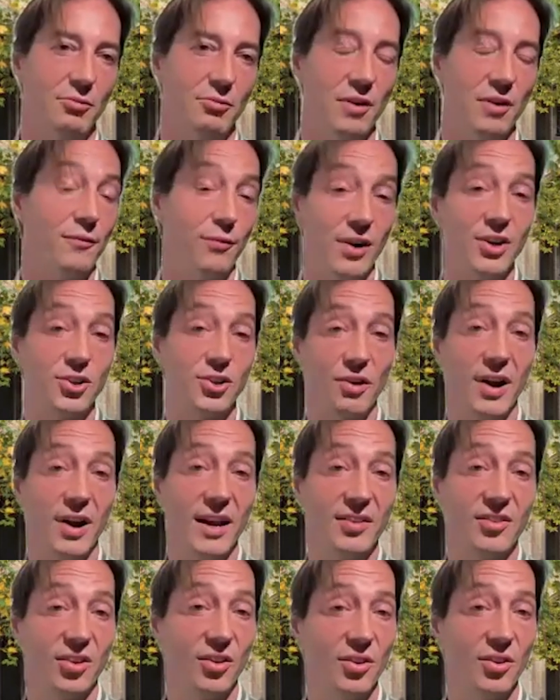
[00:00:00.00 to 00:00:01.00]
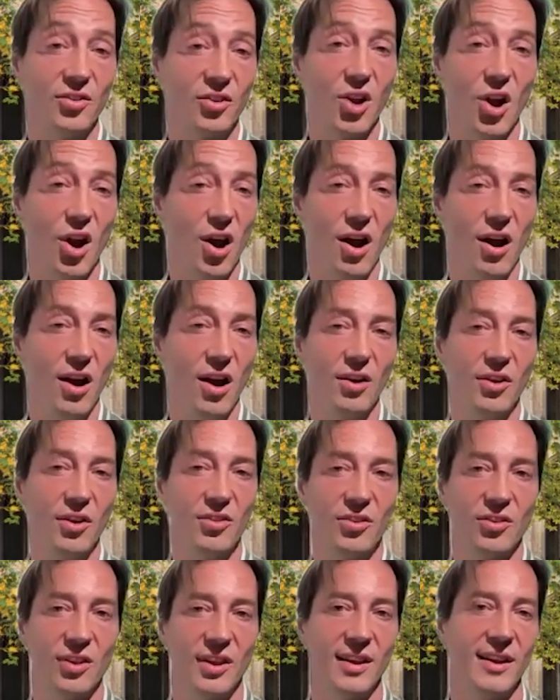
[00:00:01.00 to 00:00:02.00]
refrigerators,
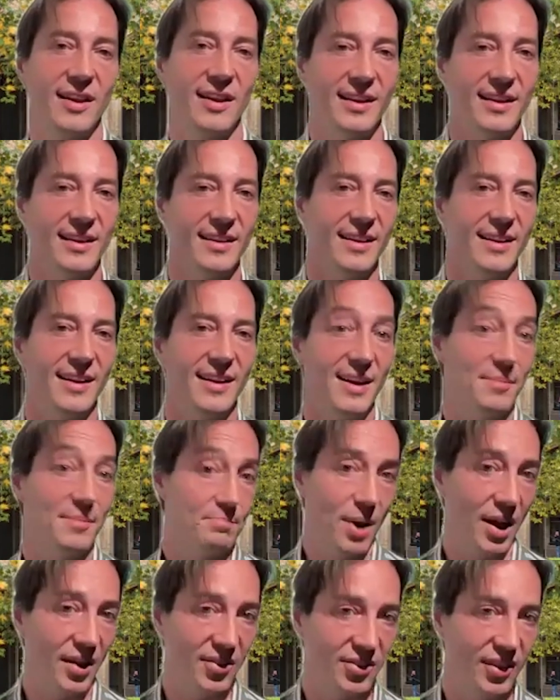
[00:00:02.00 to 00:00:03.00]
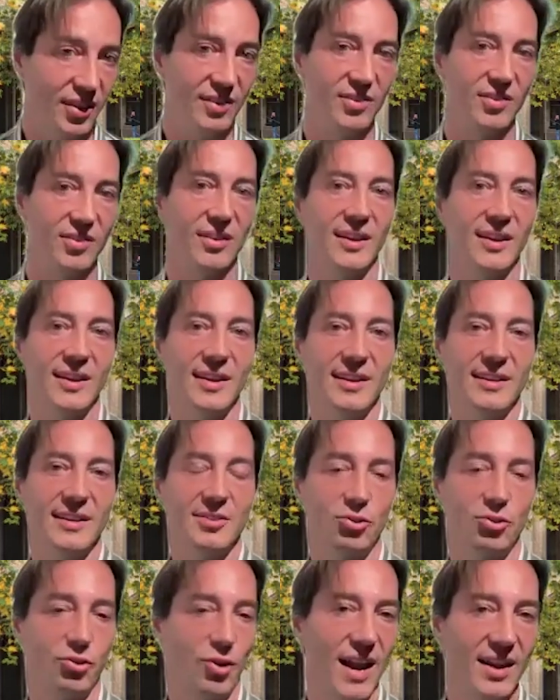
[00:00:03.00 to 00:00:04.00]
cars, uh, buses
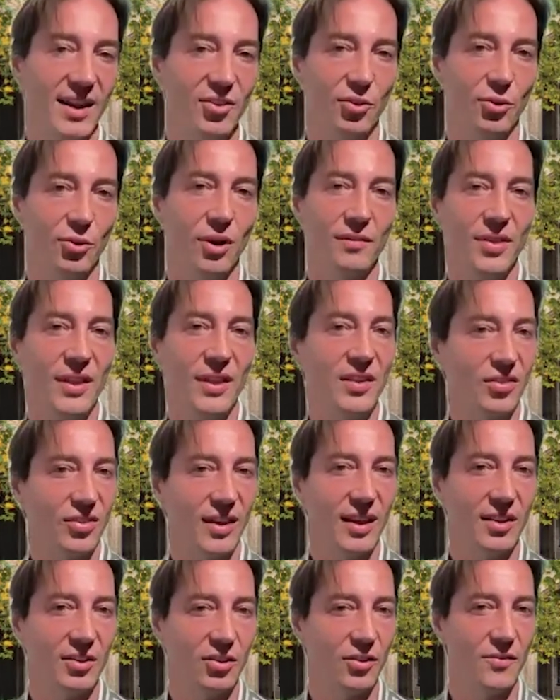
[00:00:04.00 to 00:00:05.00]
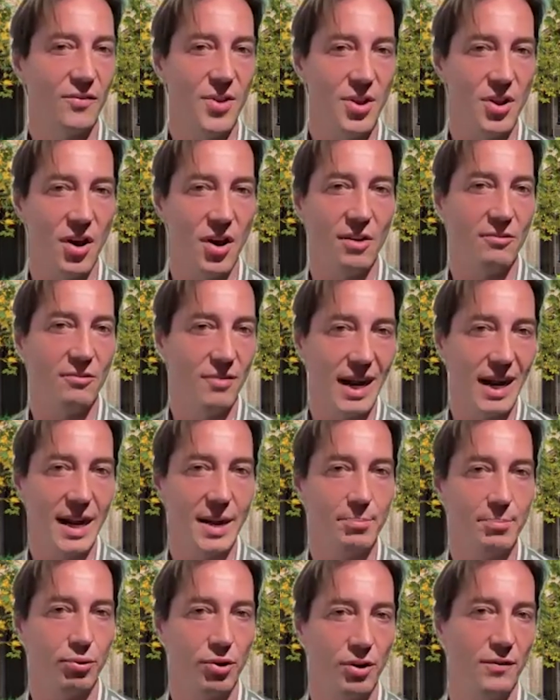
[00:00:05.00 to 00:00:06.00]
trains, all of these things have not
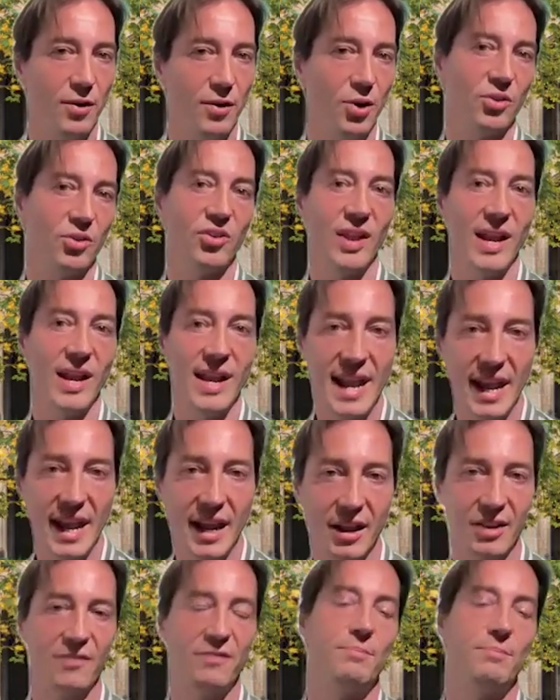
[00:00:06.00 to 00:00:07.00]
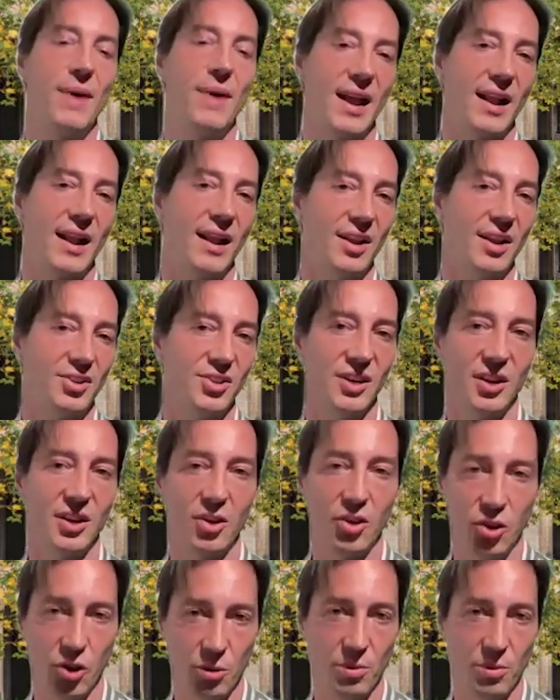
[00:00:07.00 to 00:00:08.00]
really provoked a negative backlash in
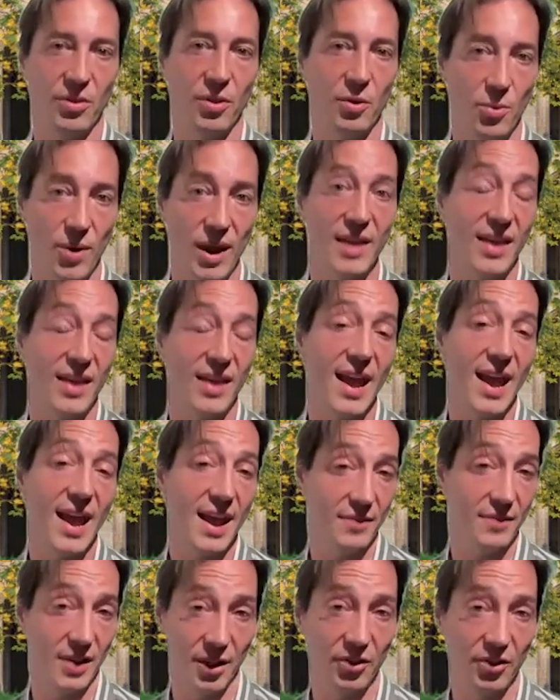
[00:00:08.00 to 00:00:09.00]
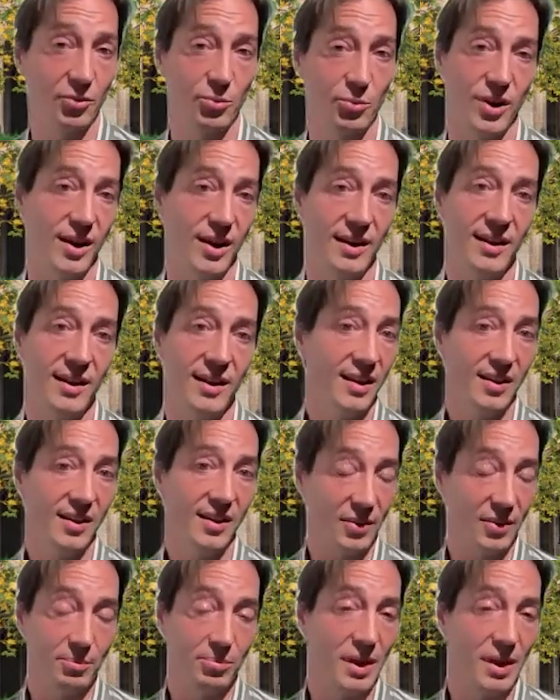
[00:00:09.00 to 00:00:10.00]
Cuba the way they have elsewhere,
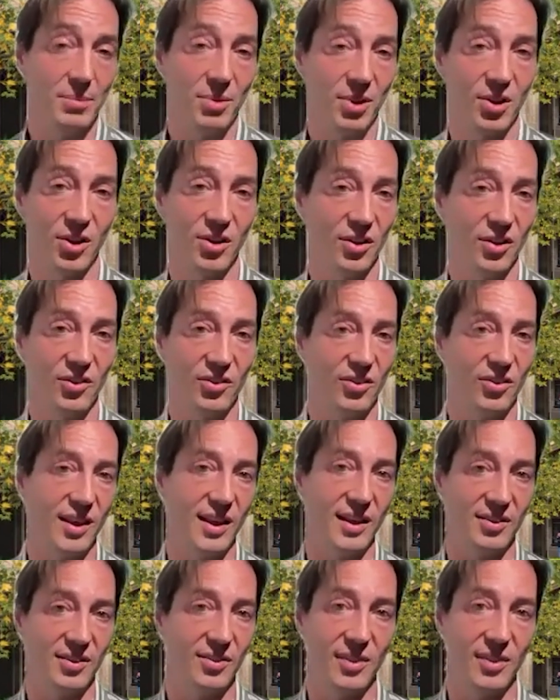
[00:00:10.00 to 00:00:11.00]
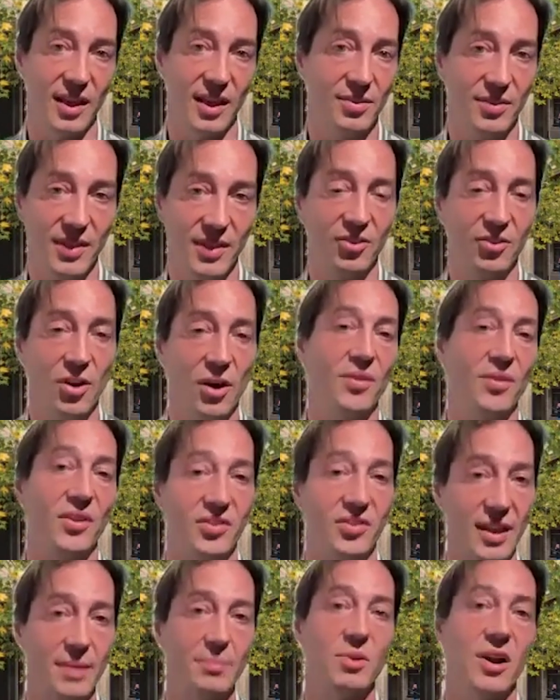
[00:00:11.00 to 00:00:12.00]
simply because it, there's not the
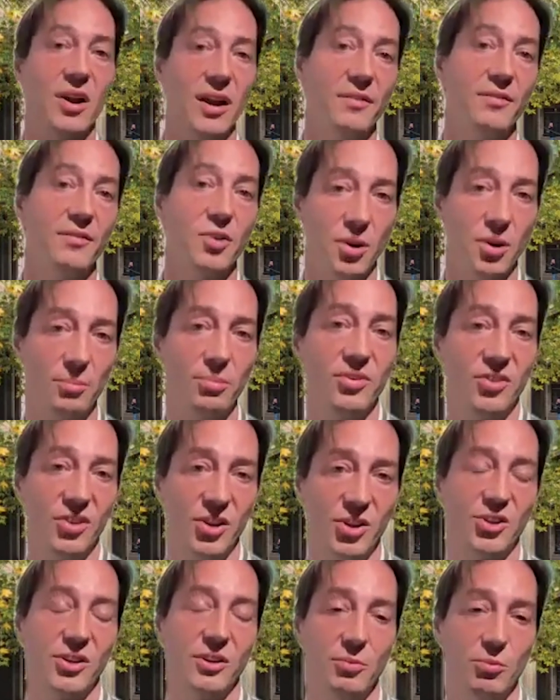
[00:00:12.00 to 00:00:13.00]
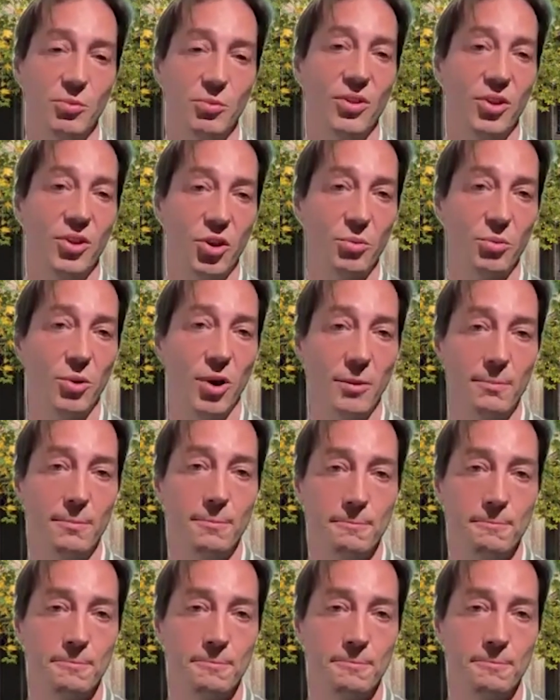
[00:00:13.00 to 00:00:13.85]
same kind of competition with Cuba.